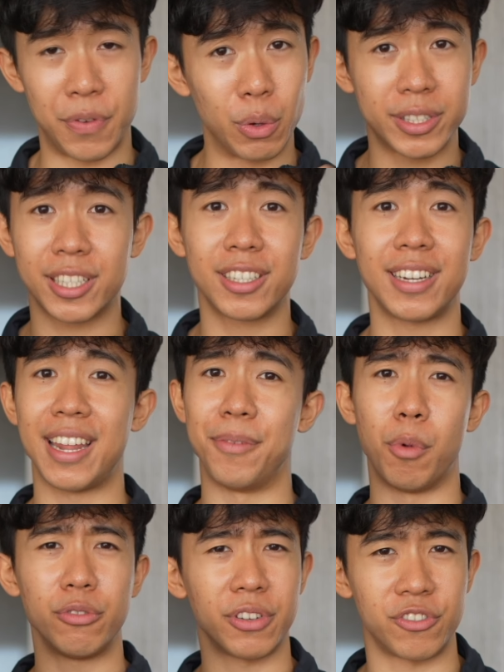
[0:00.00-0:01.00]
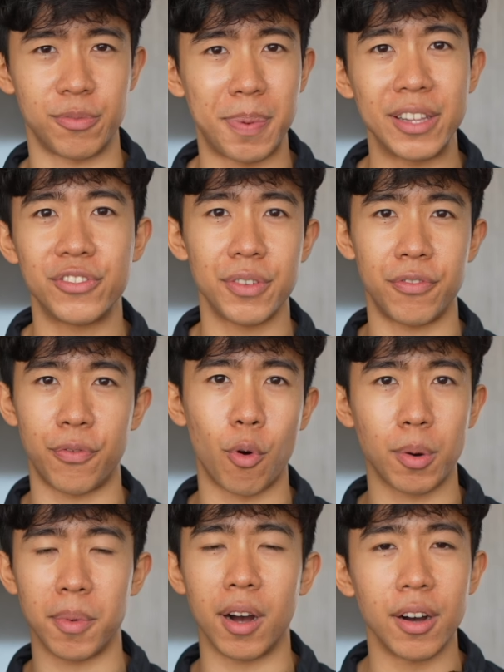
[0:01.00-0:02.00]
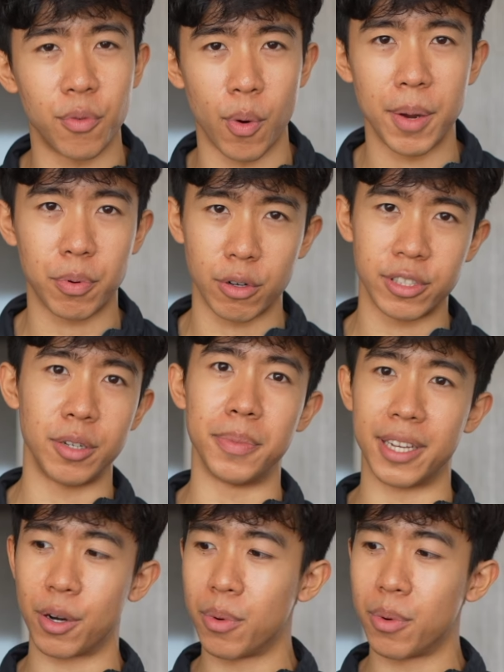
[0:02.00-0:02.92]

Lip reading: filtered and most expensive form of whey protein to begin